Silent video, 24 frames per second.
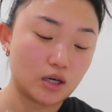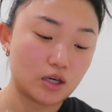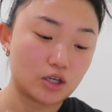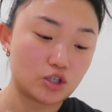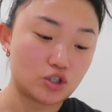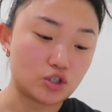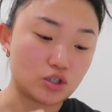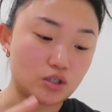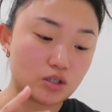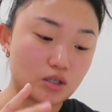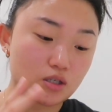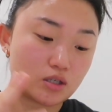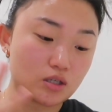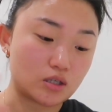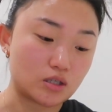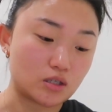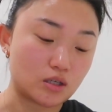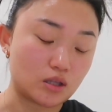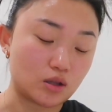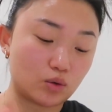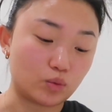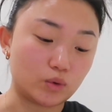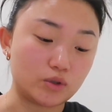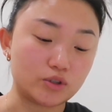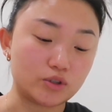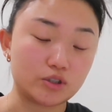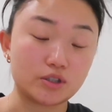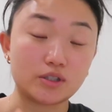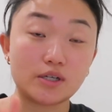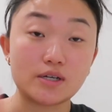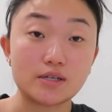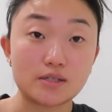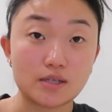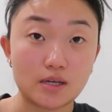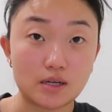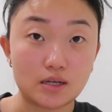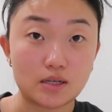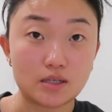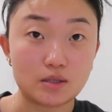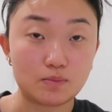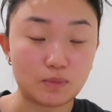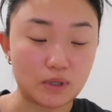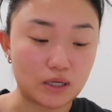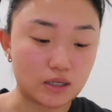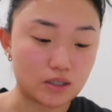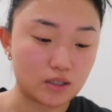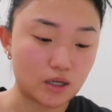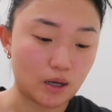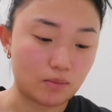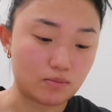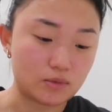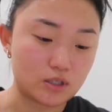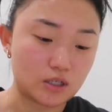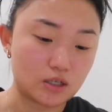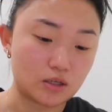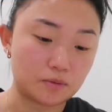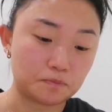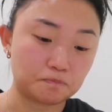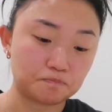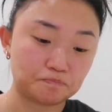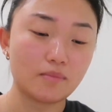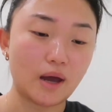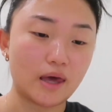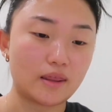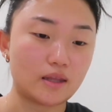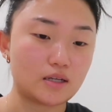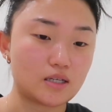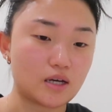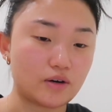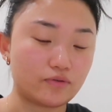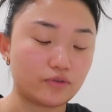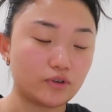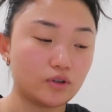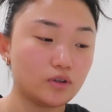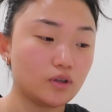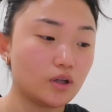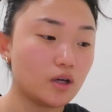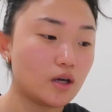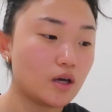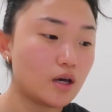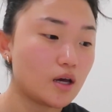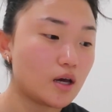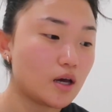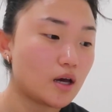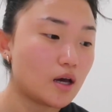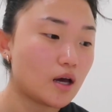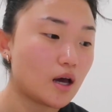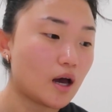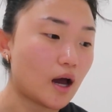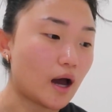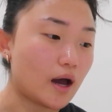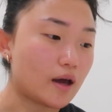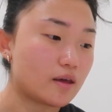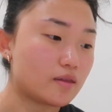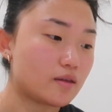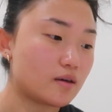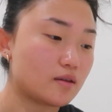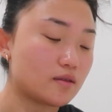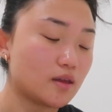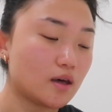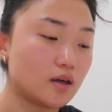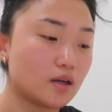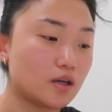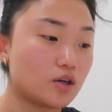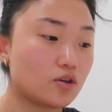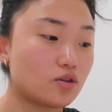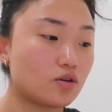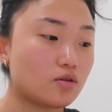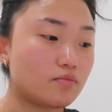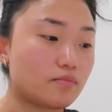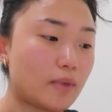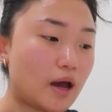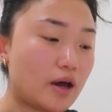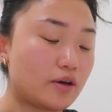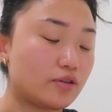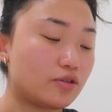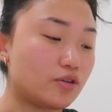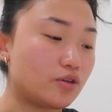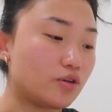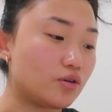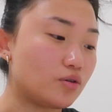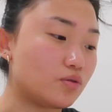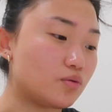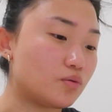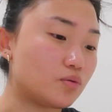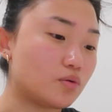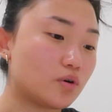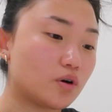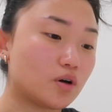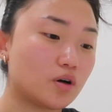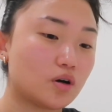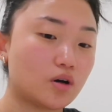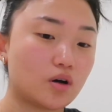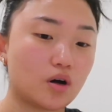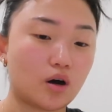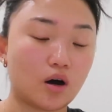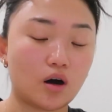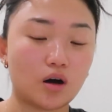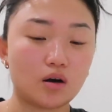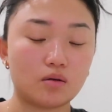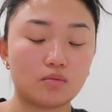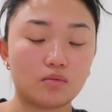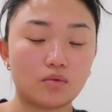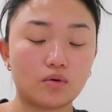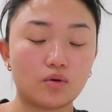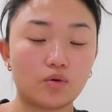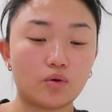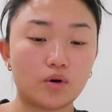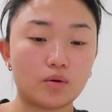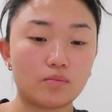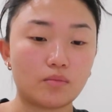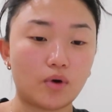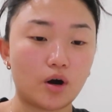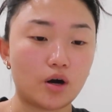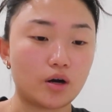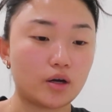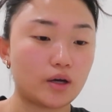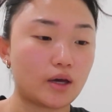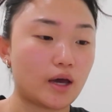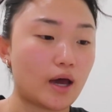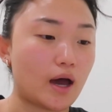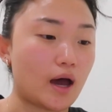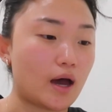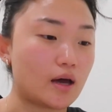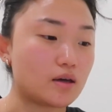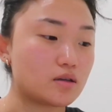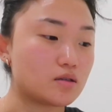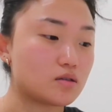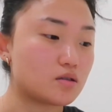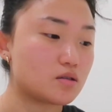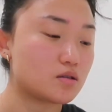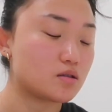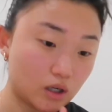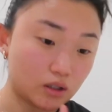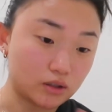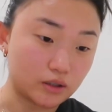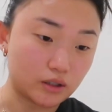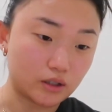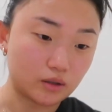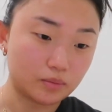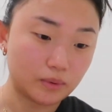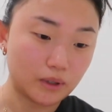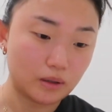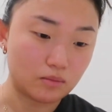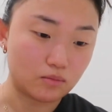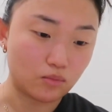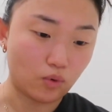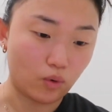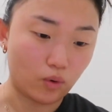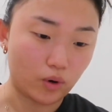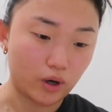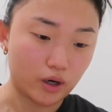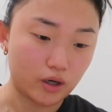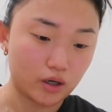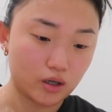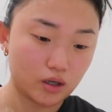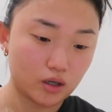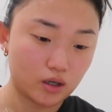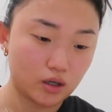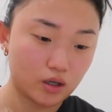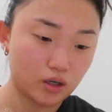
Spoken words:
Jesus is in the wilderness and is being tempted by the devil. I think that either Matthew or Mark has a little bit more